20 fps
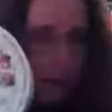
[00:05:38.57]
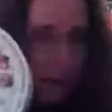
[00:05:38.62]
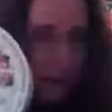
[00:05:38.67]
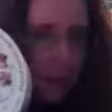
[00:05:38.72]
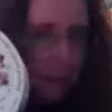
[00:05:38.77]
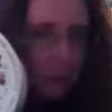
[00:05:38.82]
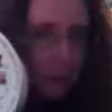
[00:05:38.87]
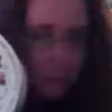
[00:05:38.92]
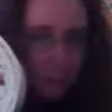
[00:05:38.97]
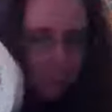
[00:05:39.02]

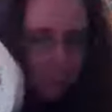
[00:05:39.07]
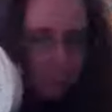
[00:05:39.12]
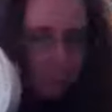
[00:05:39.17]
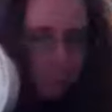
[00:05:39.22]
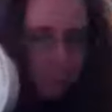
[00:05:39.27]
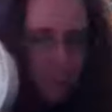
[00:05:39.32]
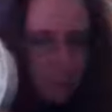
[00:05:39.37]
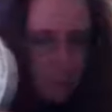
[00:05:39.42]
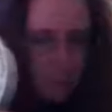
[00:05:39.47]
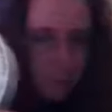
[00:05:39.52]
this
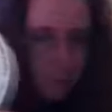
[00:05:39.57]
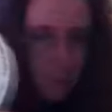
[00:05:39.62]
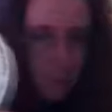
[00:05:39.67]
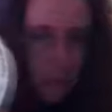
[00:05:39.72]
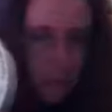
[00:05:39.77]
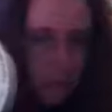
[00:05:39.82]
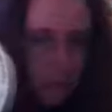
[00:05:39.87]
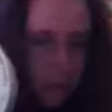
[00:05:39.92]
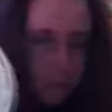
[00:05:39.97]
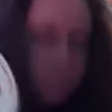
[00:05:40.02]
this was a
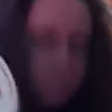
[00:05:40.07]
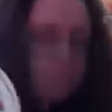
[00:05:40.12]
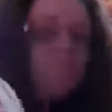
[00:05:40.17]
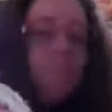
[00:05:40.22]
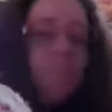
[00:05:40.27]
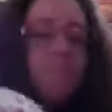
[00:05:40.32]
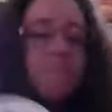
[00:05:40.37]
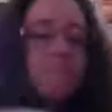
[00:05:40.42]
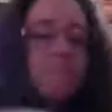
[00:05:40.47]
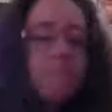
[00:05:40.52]
gift.
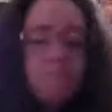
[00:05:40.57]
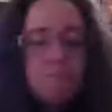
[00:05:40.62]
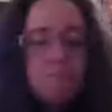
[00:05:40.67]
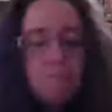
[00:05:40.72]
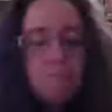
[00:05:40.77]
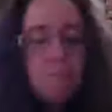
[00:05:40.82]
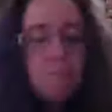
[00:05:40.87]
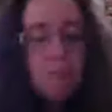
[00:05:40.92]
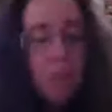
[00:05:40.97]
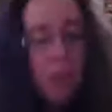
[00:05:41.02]

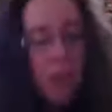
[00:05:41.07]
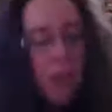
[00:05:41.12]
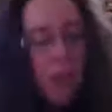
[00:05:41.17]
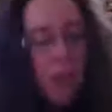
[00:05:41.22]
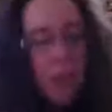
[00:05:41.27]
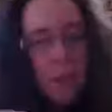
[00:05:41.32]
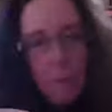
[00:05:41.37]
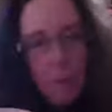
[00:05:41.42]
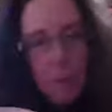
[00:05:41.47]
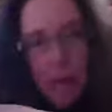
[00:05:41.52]

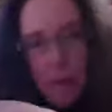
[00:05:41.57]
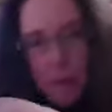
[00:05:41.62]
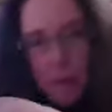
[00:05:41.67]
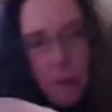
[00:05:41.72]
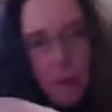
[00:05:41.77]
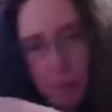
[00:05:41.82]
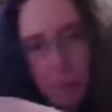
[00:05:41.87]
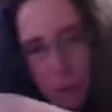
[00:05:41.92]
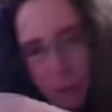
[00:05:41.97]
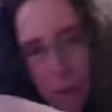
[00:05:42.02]
But I want
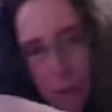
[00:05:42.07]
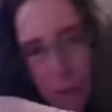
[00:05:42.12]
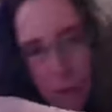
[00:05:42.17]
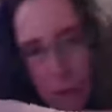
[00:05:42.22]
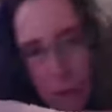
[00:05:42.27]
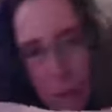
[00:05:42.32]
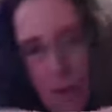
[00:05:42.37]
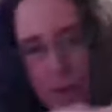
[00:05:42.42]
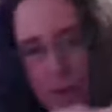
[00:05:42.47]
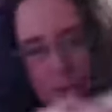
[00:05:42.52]
to show you these
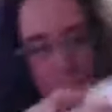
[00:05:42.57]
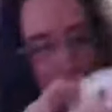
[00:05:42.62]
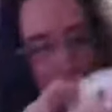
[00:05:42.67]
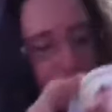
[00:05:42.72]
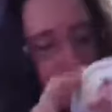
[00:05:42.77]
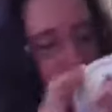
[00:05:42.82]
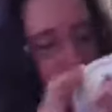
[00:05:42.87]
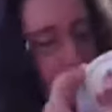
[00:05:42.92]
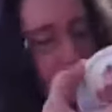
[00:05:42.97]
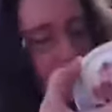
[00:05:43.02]

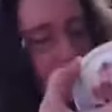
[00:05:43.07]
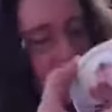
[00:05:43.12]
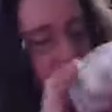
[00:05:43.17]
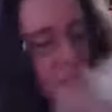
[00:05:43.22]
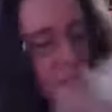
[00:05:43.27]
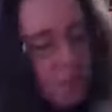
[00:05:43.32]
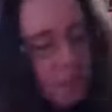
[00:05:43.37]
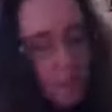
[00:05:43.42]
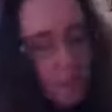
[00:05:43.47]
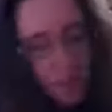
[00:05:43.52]
pieces.
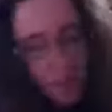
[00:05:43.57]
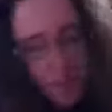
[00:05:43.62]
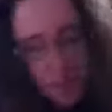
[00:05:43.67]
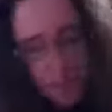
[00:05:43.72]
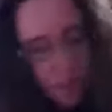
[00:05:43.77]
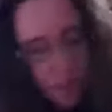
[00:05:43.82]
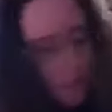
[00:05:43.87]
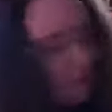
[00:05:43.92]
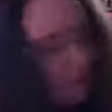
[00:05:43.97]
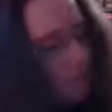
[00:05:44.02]
This
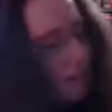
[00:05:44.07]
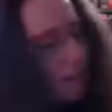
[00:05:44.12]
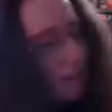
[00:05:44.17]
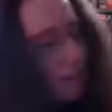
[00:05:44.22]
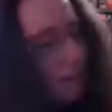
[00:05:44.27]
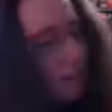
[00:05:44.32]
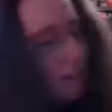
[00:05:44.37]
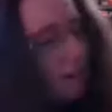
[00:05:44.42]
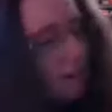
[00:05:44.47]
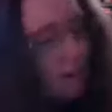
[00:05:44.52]
is
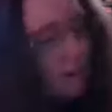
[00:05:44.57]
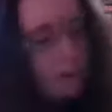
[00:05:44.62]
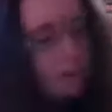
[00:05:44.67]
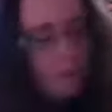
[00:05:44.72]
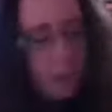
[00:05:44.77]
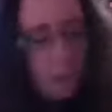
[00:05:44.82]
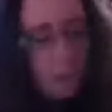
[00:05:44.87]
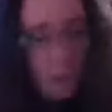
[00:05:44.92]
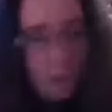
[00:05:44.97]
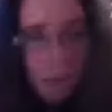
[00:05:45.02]

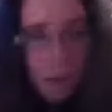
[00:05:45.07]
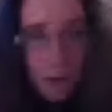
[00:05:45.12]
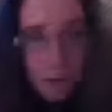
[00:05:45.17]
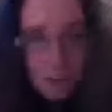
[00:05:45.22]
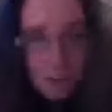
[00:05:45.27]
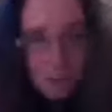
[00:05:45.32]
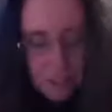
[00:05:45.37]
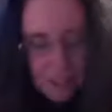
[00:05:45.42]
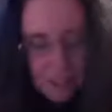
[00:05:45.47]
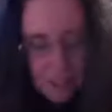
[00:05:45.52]
Liberty
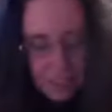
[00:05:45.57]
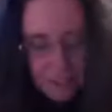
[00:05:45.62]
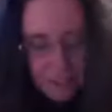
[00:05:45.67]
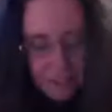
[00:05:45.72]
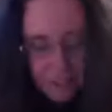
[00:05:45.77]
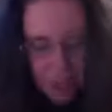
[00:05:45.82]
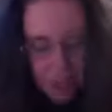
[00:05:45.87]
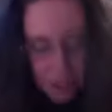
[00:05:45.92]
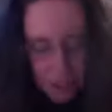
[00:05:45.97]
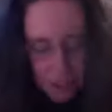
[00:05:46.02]
Puzzle is the
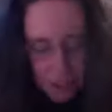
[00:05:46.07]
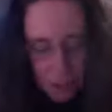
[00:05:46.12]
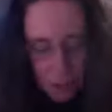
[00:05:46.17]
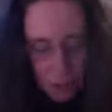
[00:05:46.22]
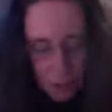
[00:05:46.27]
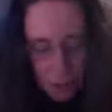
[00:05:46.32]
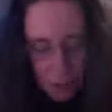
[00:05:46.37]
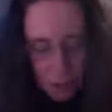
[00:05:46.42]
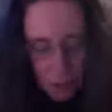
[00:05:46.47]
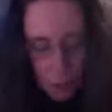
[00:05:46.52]

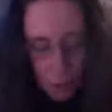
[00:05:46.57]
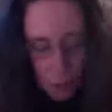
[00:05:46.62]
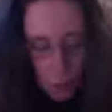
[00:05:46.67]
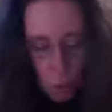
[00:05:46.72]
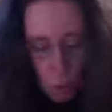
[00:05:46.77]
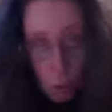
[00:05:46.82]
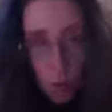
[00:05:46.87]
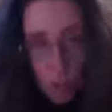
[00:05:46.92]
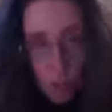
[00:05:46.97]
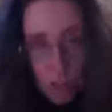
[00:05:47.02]
finest
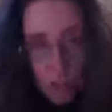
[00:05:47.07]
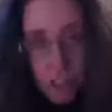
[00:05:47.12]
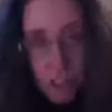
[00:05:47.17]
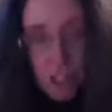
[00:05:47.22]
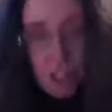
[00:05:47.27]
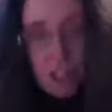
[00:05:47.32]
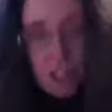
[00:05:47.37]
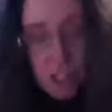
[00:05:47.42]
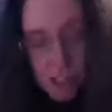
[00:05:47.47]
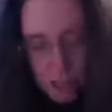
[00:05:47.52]
wooden
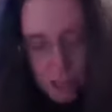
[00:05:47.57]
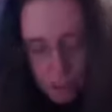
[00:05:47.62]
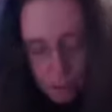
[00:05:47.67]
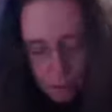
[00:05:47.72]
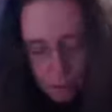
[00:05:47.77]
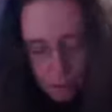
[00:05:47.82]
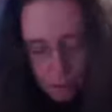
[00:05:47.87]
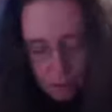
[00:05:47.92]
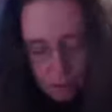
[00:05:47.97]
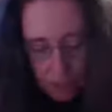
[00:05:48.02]
jigsaw
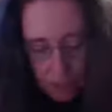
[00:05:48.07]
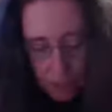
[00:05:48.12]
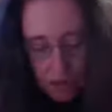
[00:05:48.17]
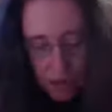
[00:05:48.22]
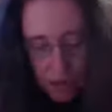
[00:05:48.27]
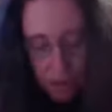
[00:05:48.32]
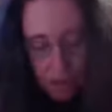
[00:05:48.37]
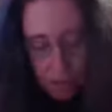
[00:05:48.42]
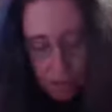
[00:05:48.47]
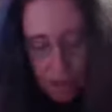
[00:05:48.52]
puzzle in
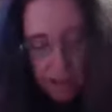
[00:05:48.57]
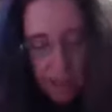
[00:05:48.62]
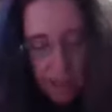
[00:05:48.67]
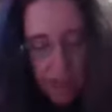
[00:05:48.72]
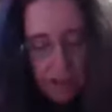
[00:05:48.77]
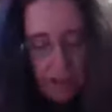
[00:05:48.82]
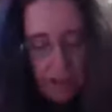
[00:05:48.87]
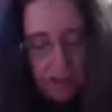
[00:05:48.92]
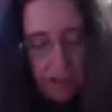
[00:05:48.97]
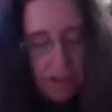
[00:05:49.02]
all the
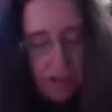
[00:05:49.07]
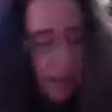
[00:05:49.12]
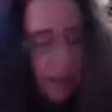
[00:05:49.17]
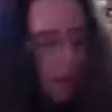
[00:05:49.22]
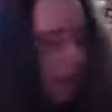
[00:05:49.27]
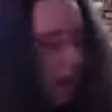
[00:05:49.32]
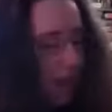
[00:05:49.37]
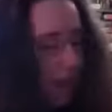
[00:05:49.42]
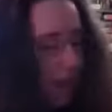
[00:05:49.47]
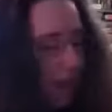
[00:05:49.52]
land,
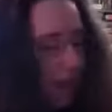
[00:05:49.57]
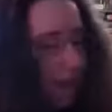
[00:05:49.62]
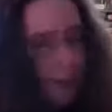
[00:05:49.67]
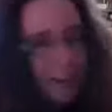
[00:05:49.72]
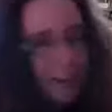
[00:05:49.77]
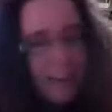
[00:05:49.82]
and